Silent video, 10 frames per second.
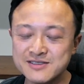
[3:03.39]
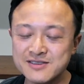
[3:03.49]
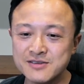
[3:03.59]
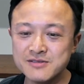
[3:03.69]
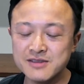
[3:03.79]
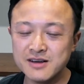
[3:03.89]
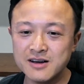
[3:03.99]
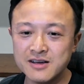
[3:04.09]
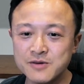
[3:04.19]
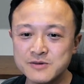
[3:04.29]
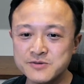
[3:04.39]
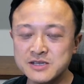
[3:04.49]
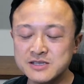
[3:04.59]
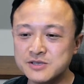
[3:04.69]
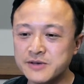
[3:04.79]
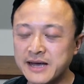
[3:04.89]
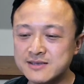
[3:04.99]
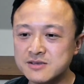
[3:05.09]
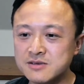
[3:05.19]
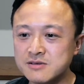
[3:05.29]
So it was really to
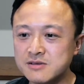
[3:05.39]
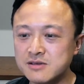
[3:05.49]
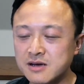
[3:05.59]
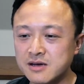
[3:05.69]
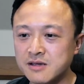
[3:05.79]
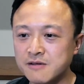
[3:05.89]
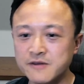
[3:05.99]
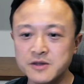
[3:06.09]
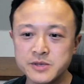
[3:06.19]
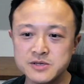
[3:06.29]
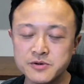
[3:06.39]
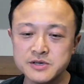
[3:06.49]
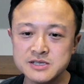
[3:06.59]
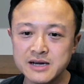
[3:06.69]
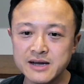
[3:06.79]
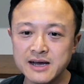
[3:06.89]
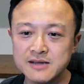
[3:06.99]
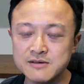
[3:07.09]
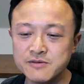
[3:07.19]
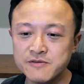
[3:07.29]
answer a fundamental question that I
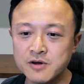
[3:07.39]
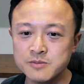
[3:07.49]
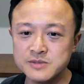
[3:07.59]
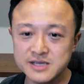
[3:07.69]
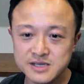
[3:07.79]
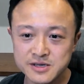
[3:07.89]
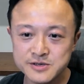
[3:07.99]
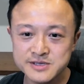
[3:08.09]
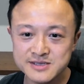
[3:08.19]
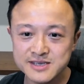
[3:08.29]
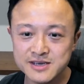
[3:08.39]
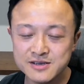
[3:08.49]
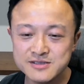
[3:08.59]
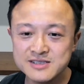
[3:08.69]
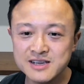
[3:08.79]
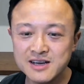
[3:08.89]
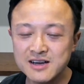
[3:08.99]
had from CTOs and CEOs.